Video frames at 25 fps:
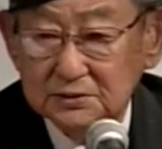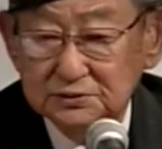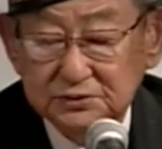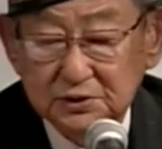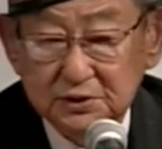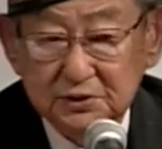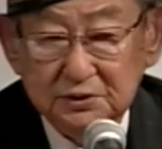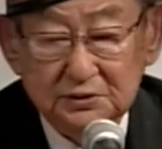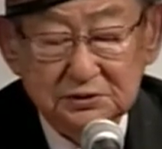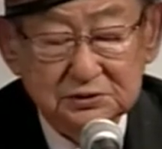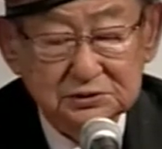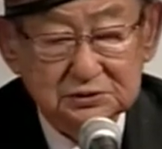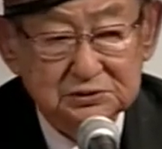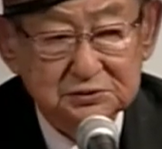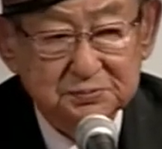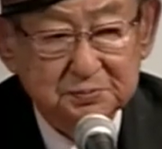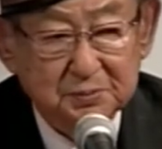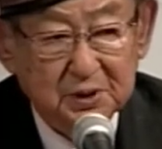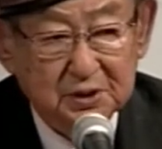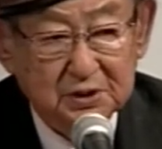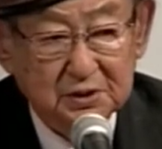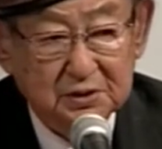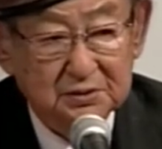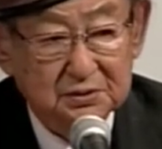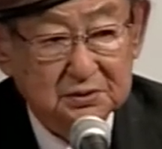Generally
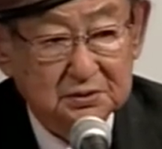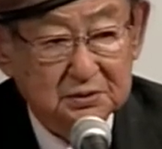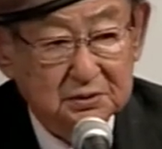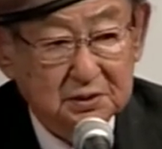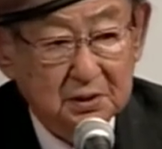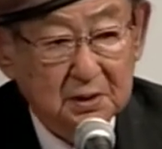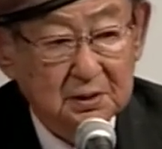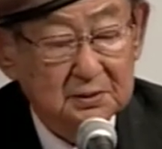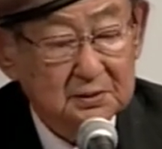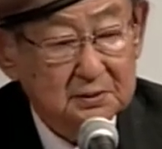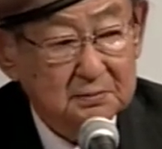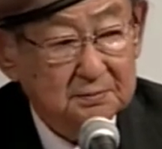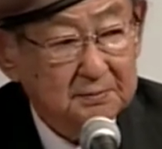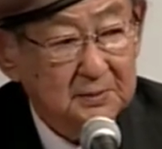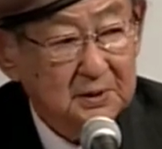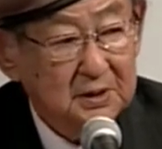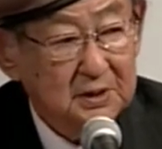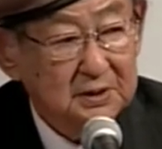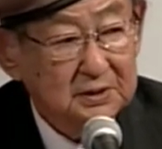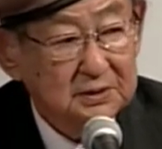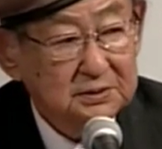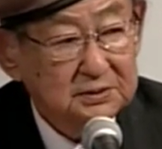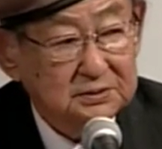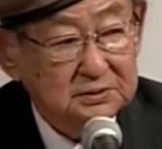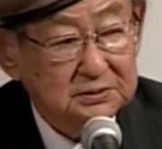speaking,
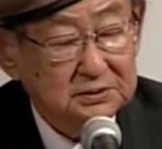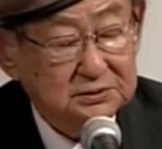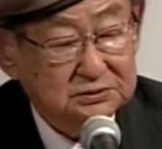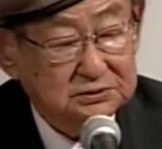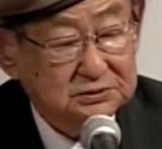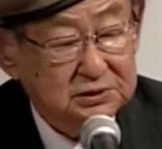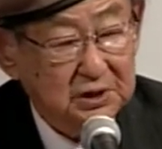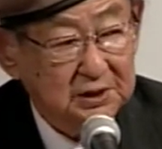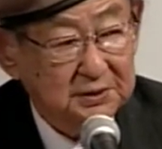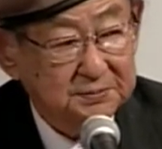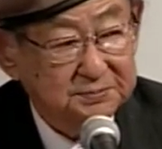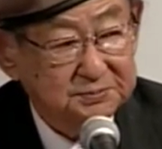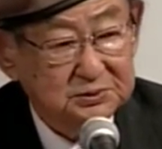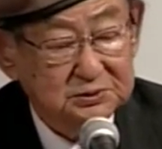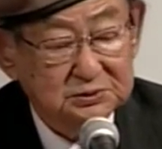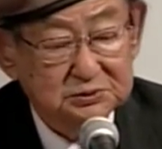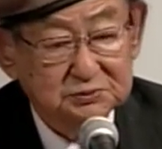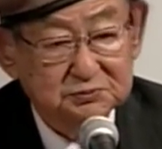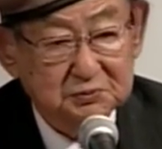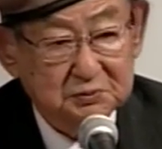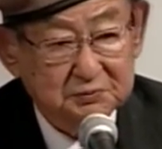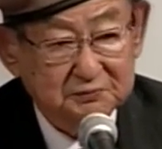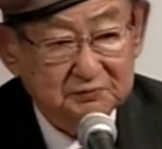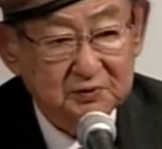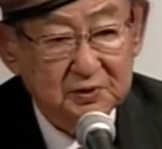the Japanese were